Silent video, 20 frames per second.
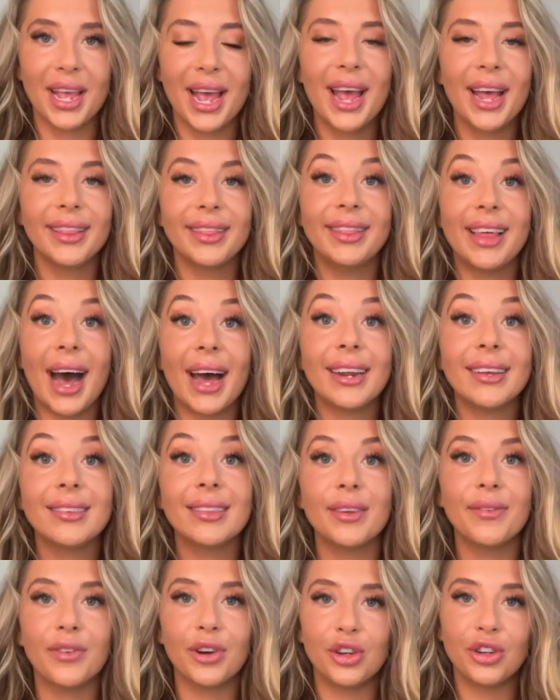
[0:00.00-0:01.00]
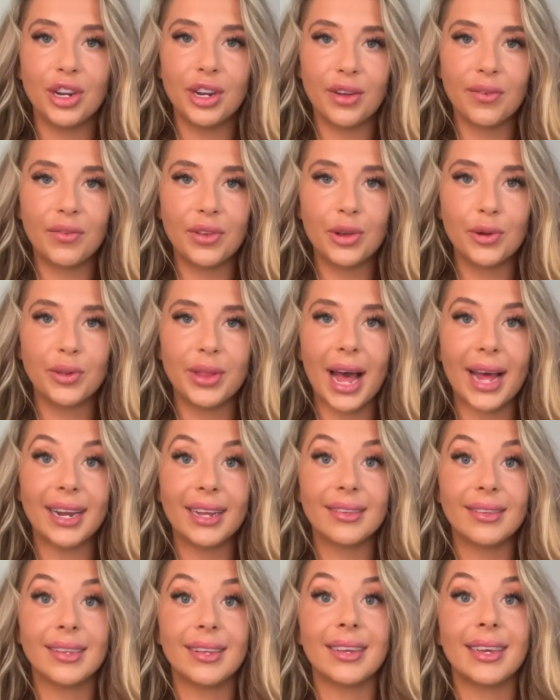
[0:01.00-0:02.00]
That is the version of you that
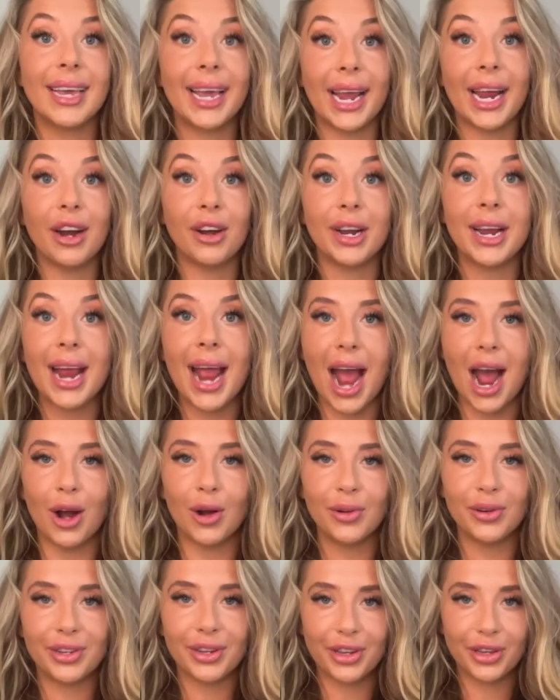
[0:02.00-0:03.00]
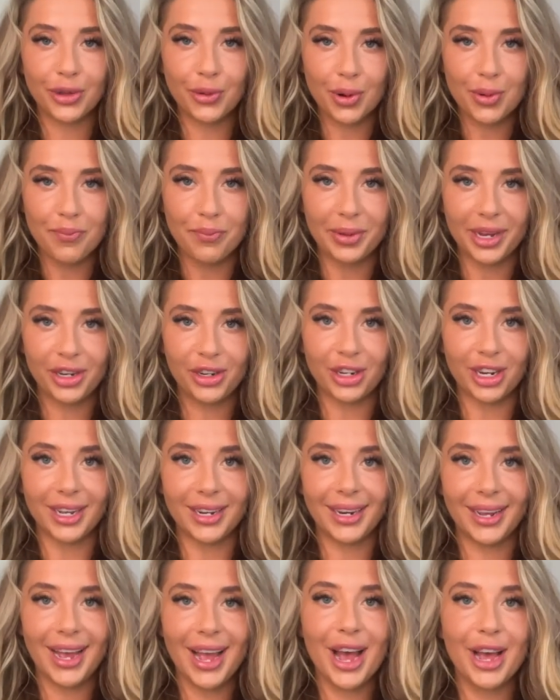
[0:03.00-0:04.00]
is to carry out your
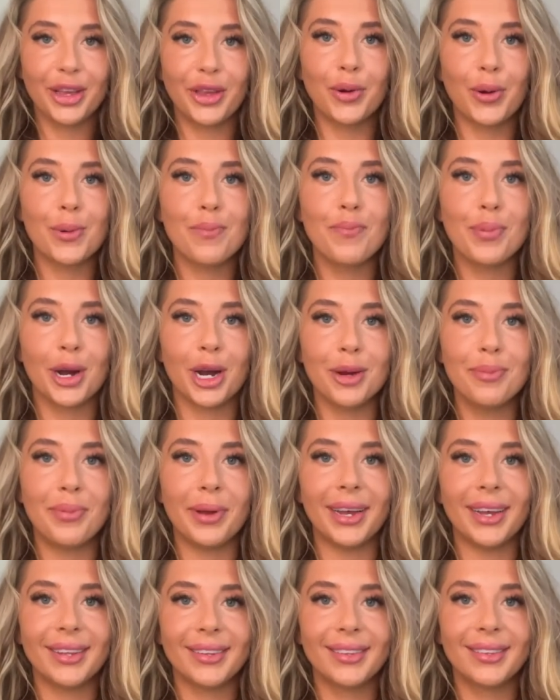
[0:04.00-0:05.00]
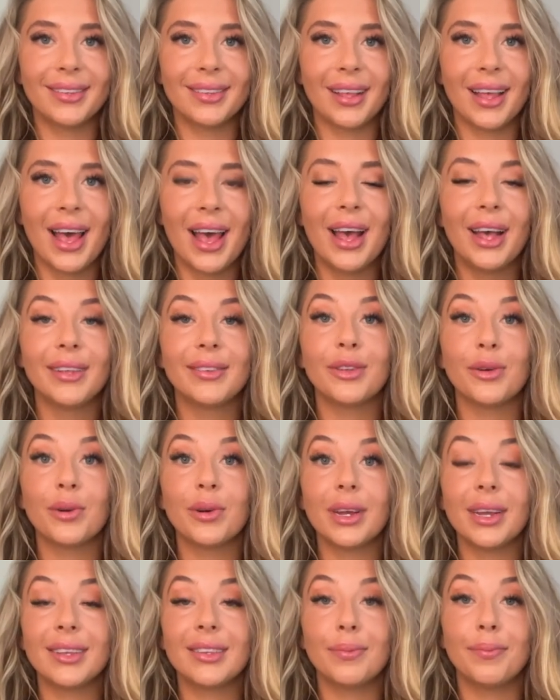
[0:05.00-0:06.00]
mission, your purpose. So
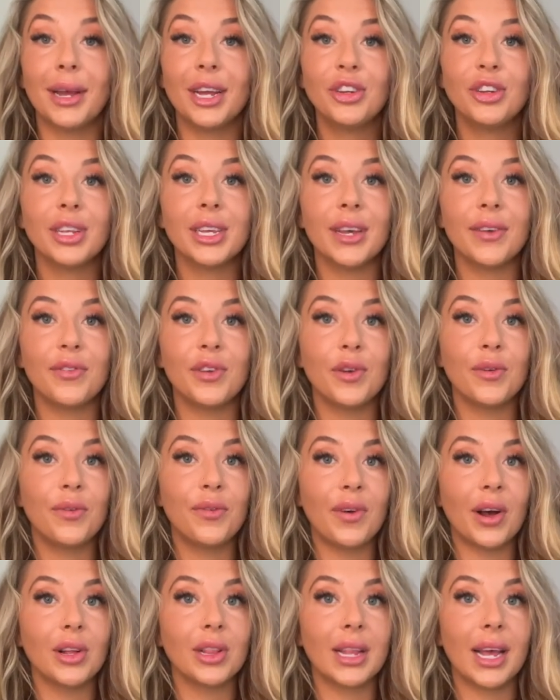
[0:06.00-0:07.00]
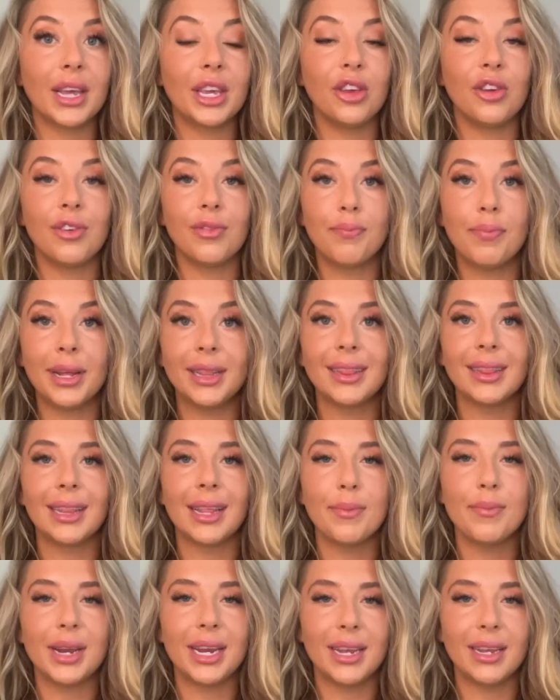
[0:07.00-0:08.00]
especially if you felt like you've been
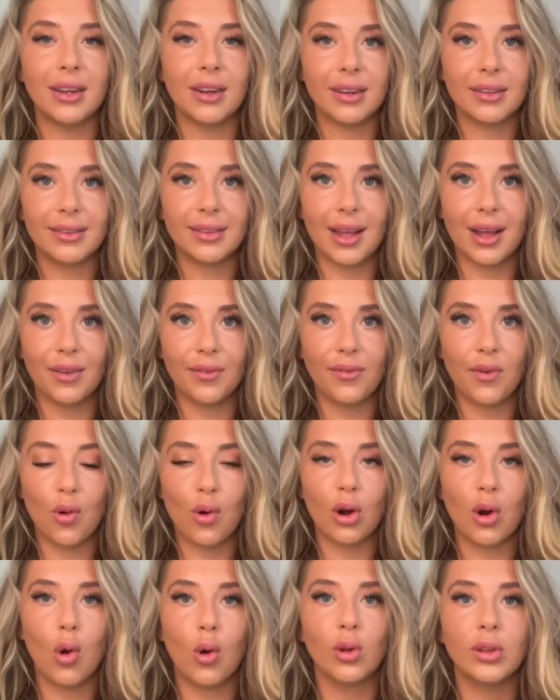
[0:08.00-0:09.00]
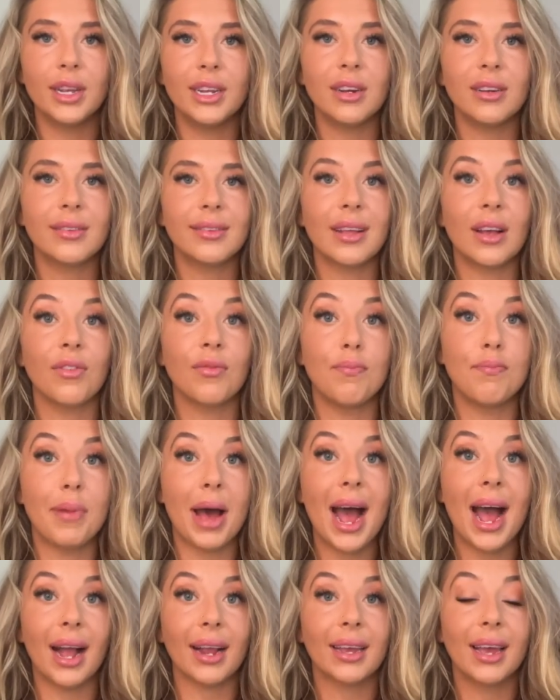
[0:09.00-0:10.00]
limiting yourself or holding yourself
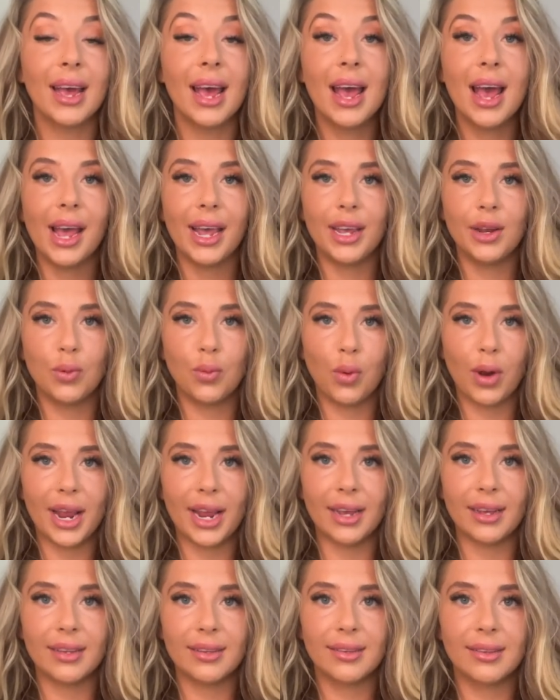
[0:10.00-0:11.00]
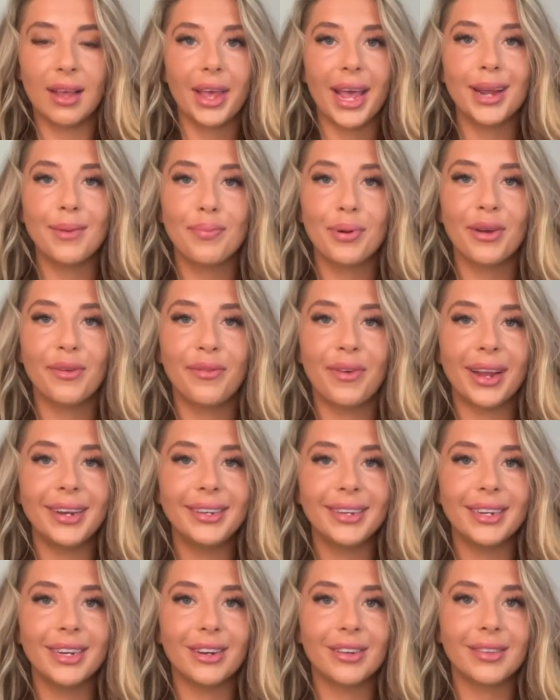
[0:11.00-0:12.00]
back in ways and
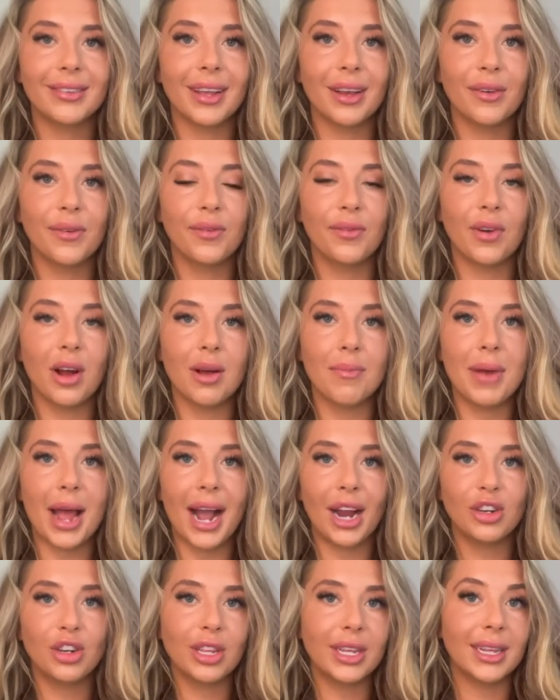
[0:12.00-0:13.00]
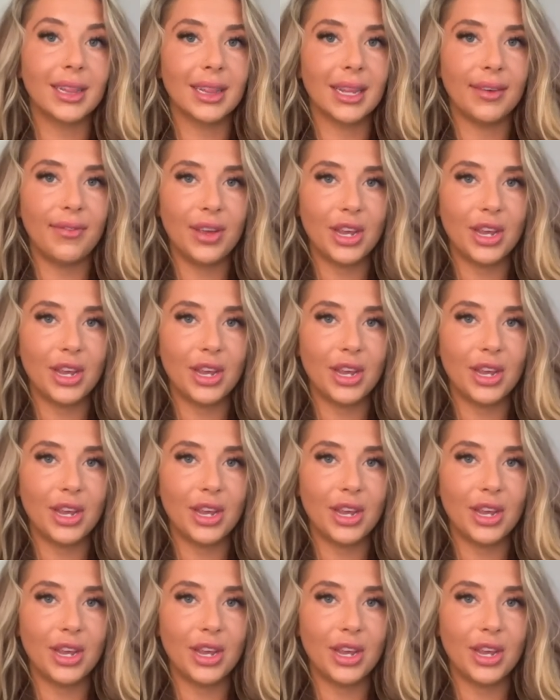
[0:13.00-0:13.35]
preventing yourself from actually living